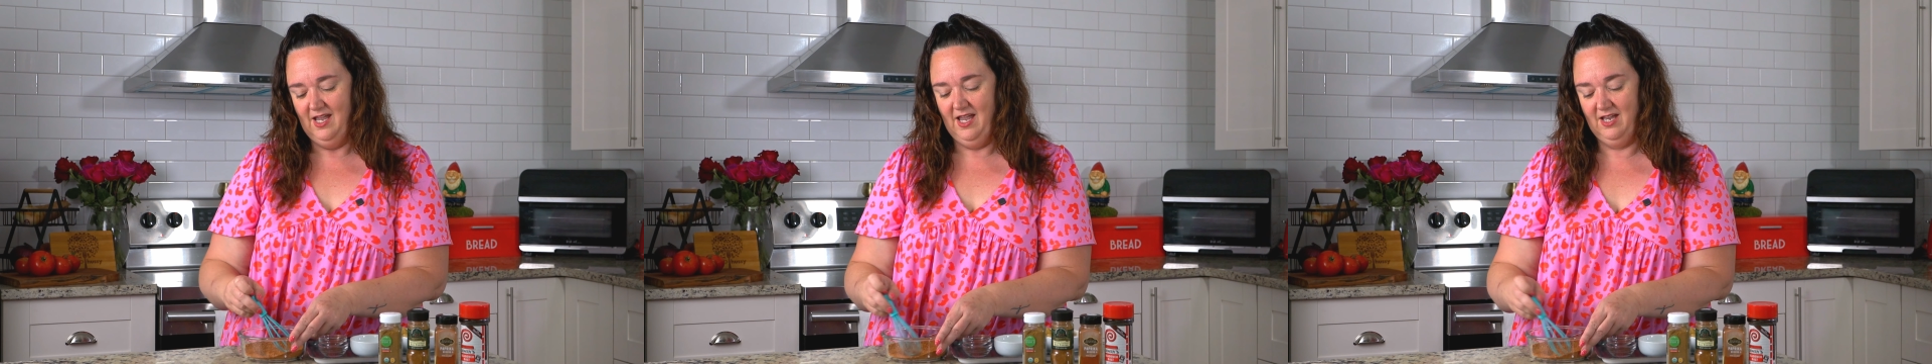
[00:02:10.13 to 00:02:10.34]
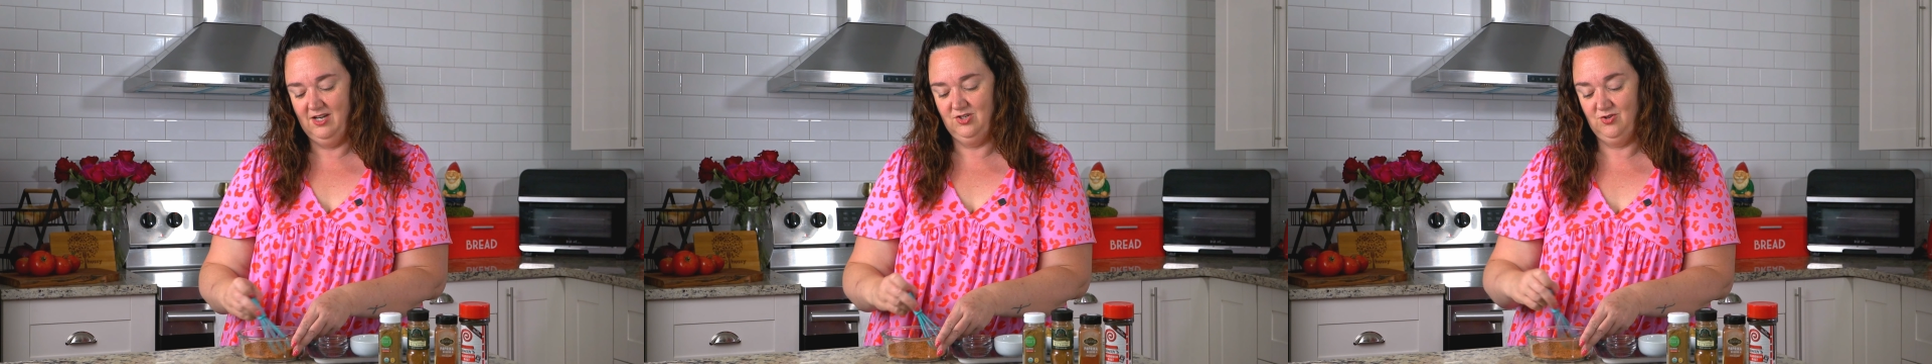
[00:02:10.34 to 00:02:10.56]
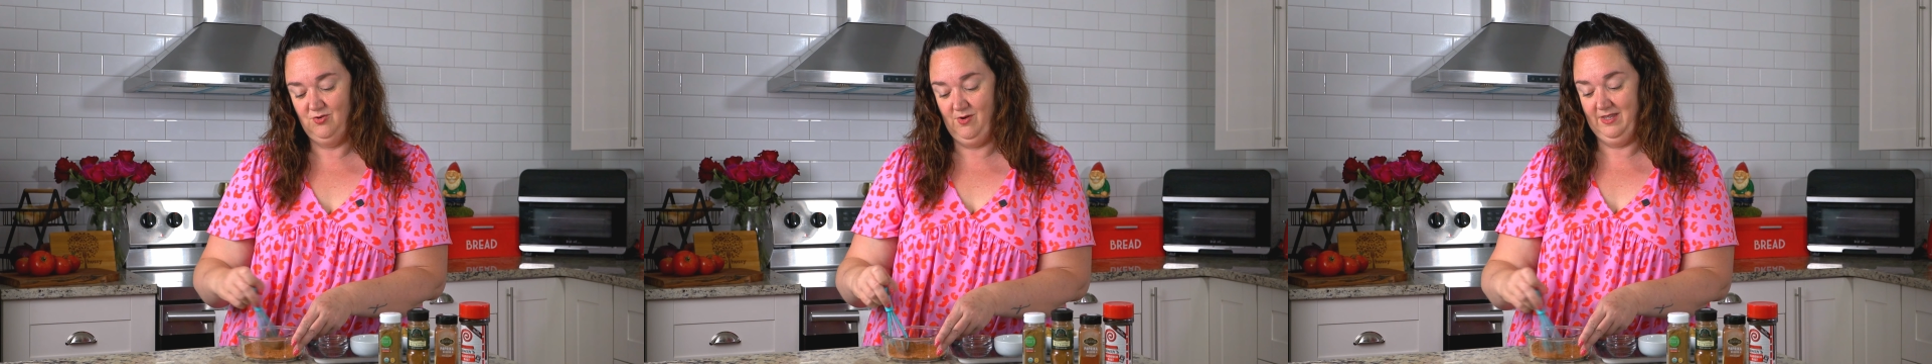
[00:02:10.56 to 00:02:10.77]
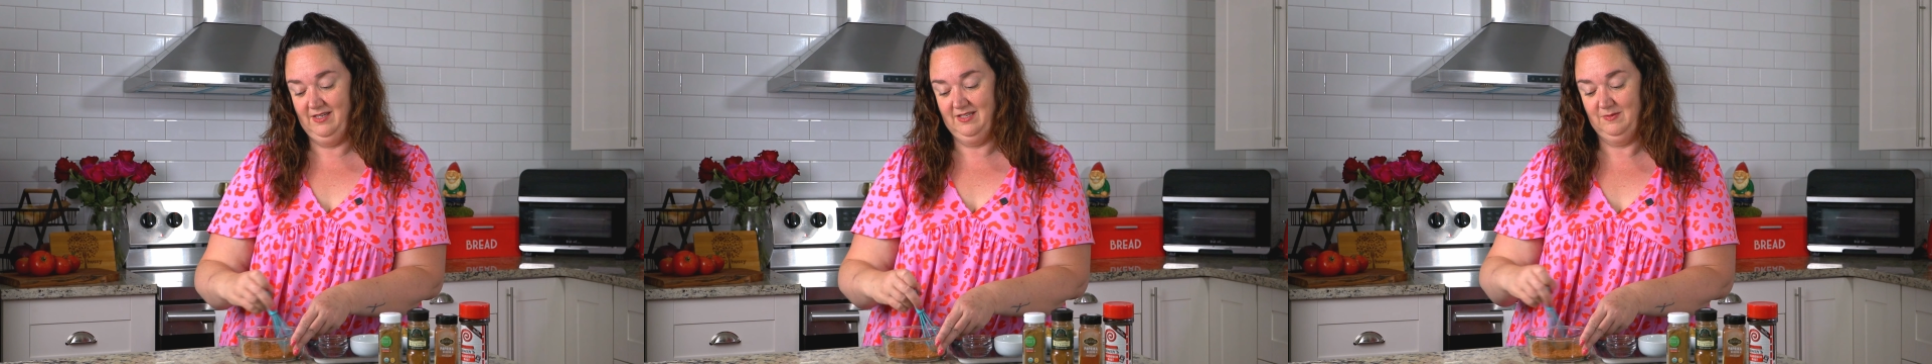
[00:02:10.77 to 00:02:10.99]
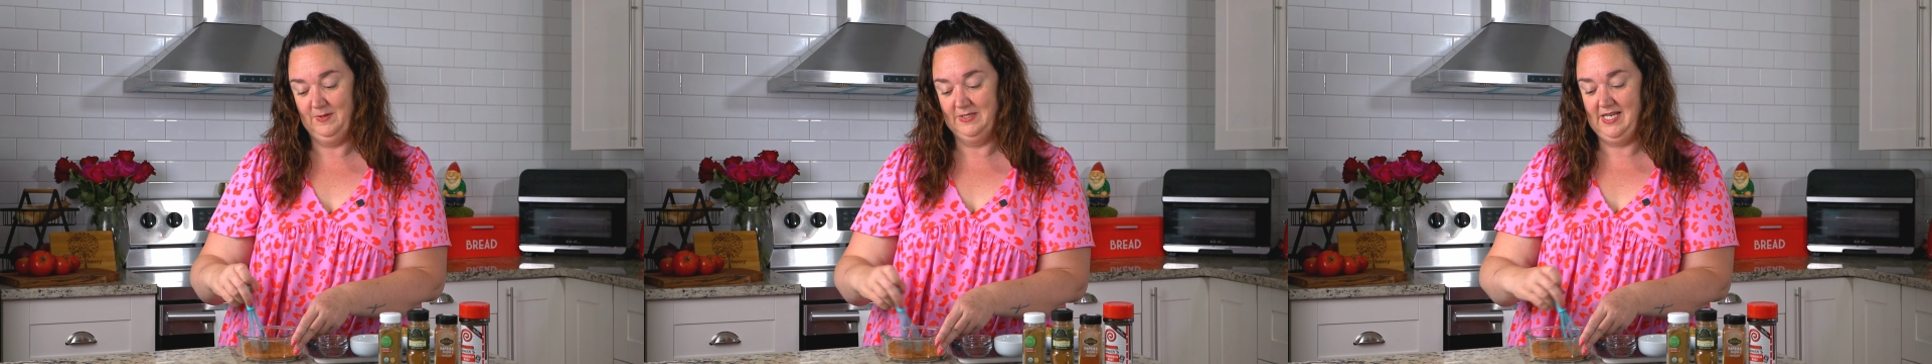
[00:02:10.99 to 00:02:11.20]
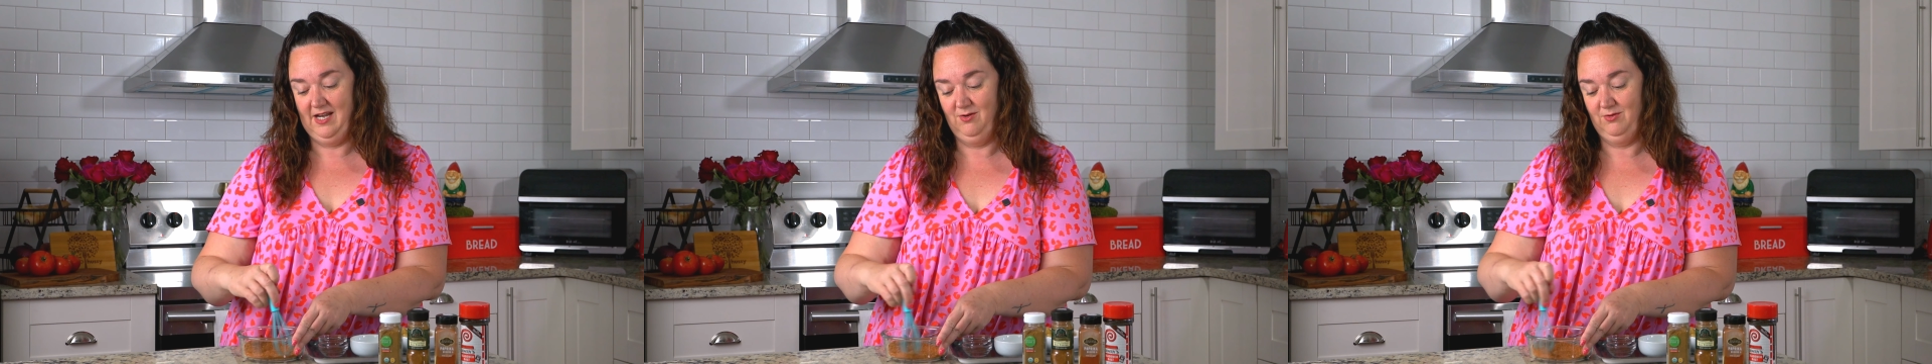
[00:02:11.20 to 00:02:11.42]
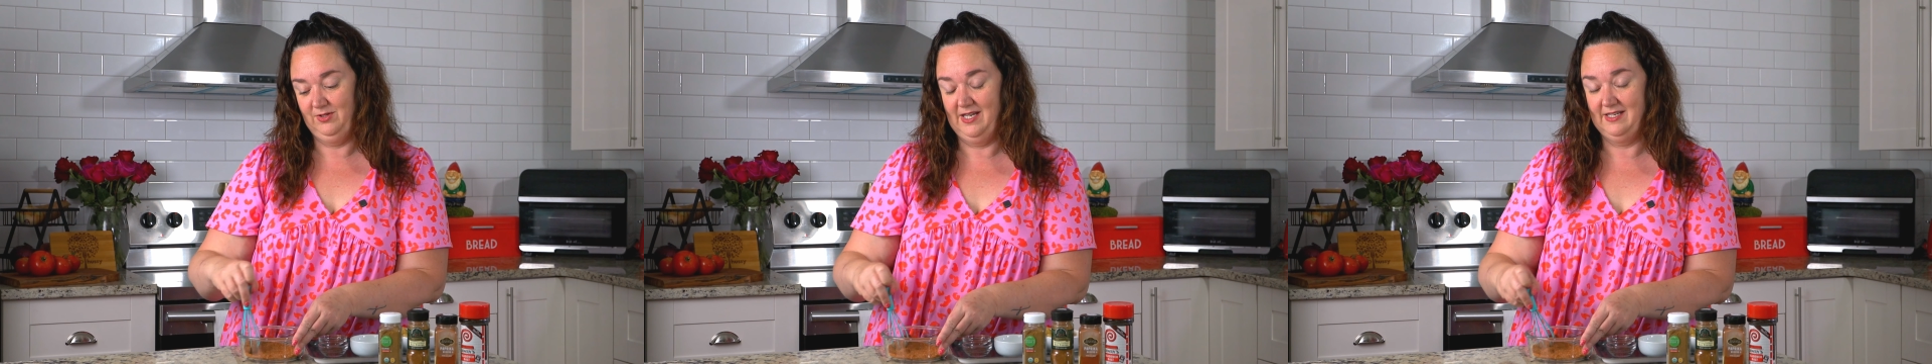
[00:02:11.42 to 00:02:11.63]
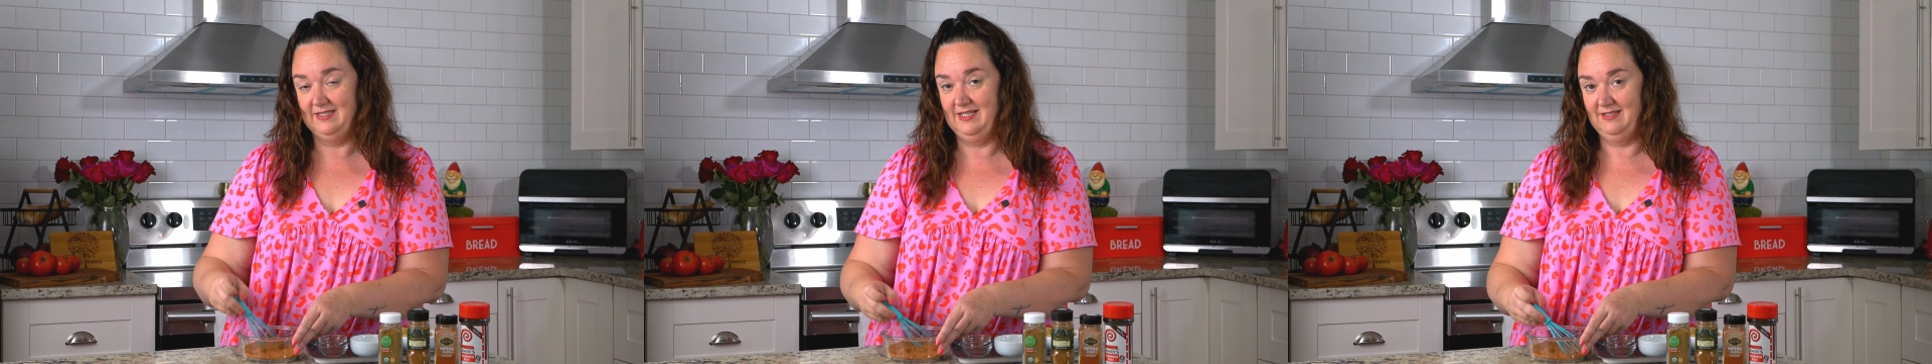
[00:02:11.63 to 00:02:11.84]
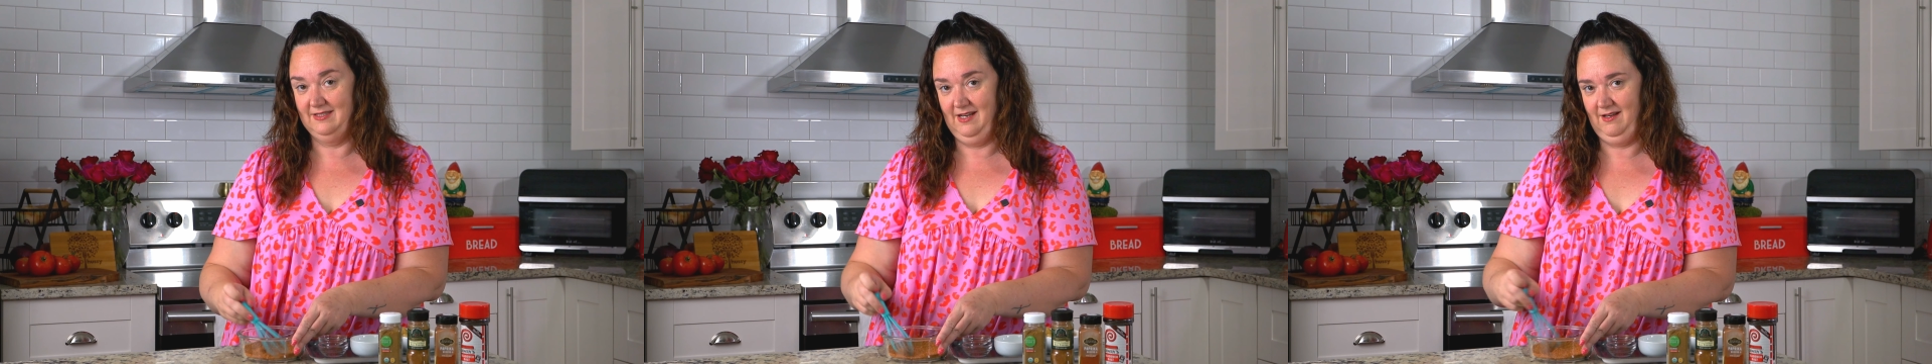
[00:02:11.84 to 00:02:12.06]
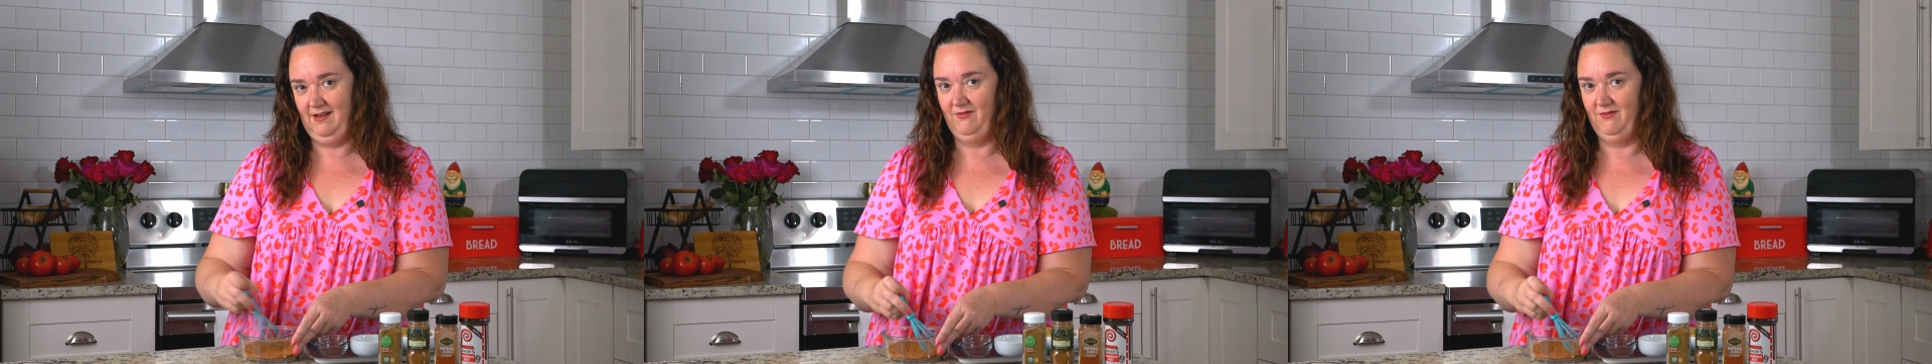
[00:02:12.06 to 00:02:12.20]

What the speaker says: enjoy this potato ole seasoning.